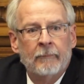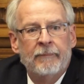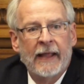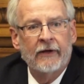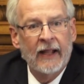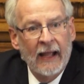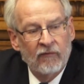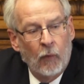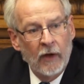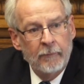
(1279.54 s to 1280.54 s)
Better to
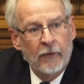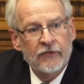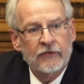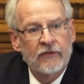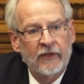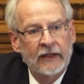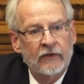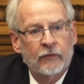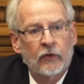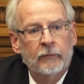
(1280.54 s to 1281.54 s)
have one person think
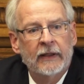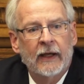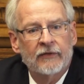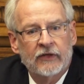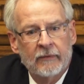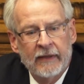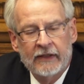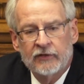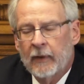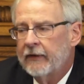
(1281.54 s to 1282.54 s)
it through because
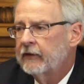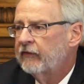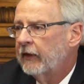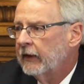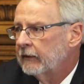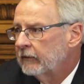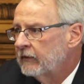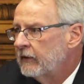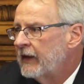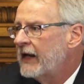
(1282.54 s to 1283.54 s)
committees by their very
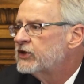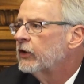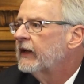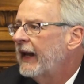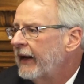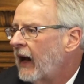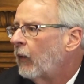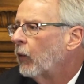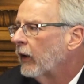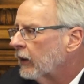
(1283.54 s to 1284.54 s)
nature
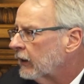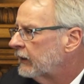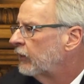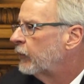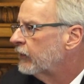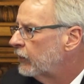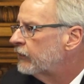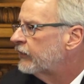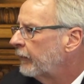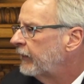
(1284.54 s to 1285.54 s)
cannot work to
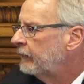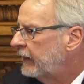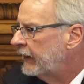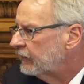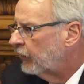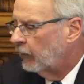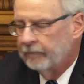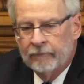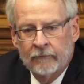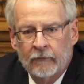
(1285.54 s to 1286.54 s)
produce something meaningful.
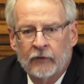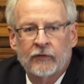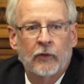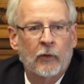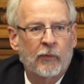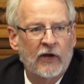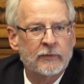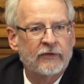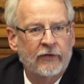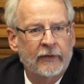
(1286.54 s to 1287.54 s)
Those of you who are
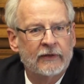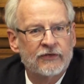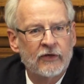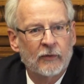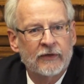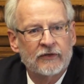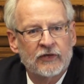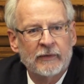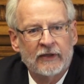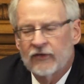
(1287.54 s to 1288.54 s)
Presbyterians, you know what
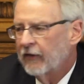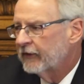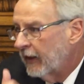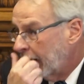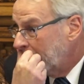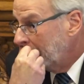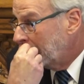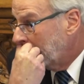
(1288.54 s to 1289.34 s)
this means all the time.